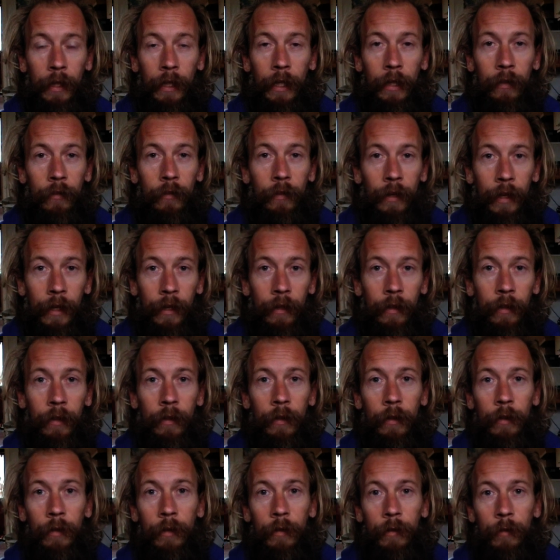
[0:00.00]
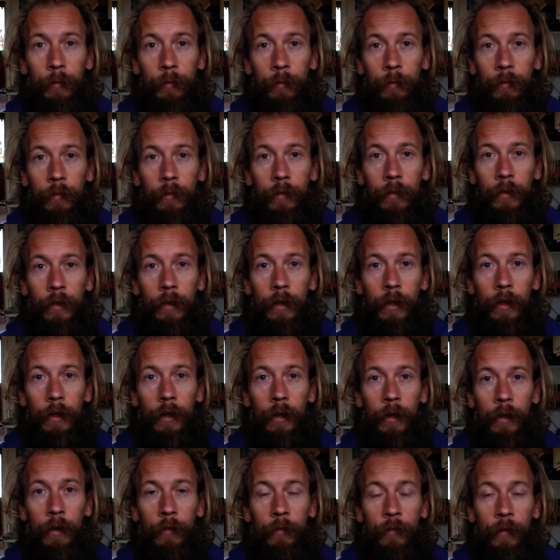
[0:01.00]
let's say
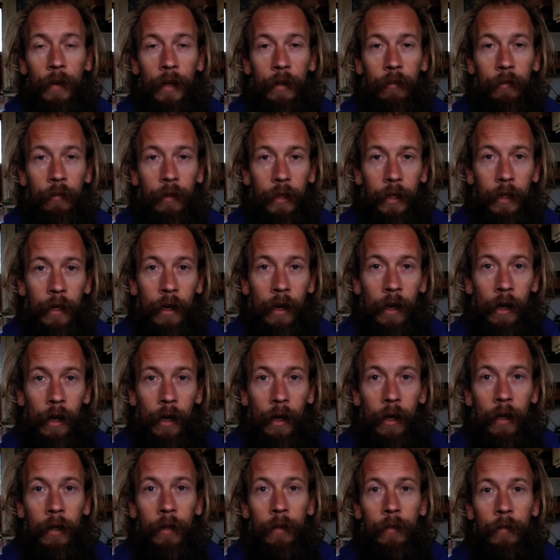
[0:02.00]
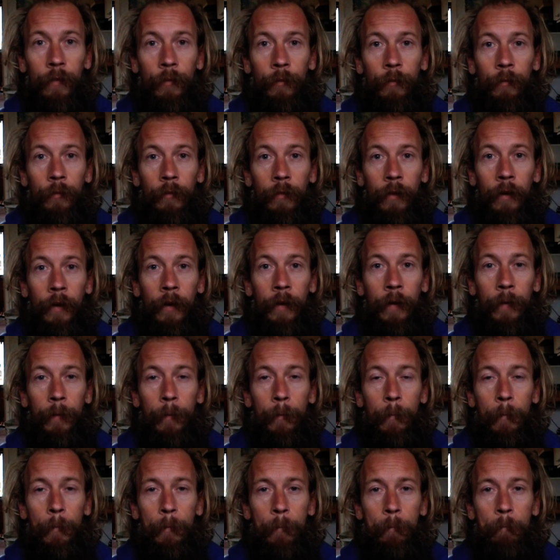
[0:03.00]
a favourite car, right?
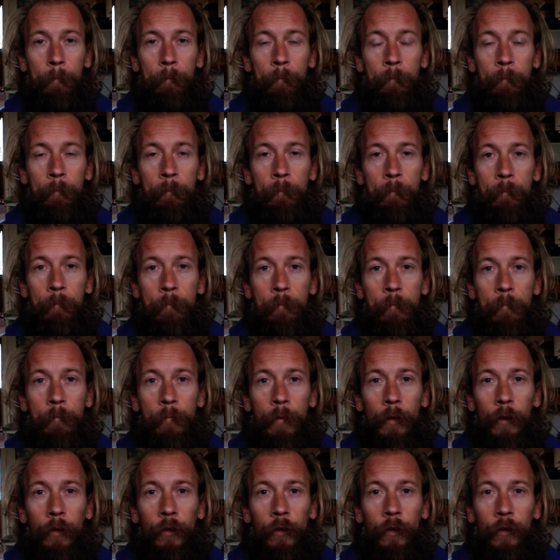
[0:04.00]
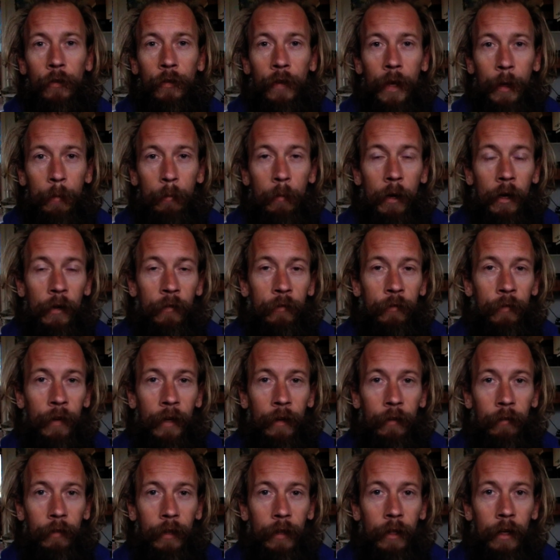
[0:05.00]
So say my
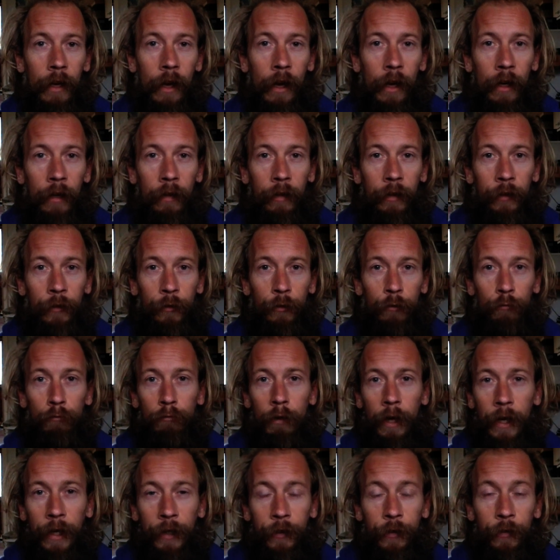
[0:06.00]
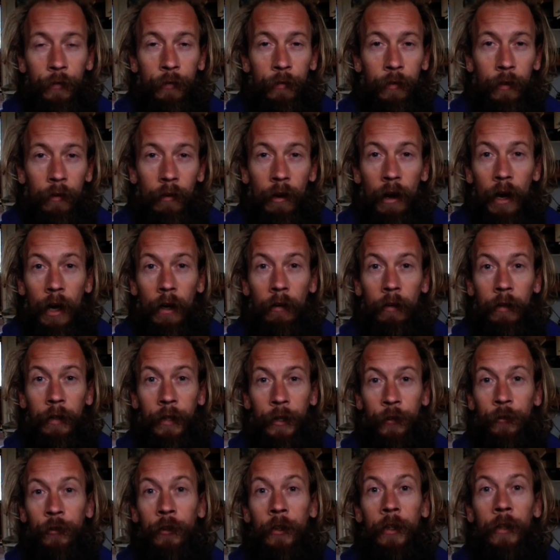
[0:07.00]
favourite car is a red
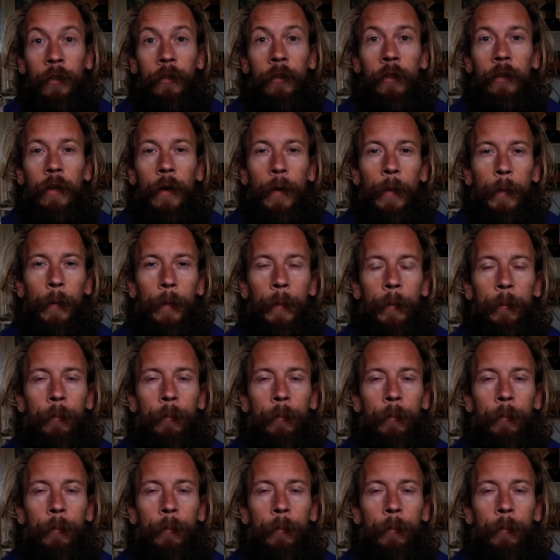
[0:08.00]
Ferrari GTO.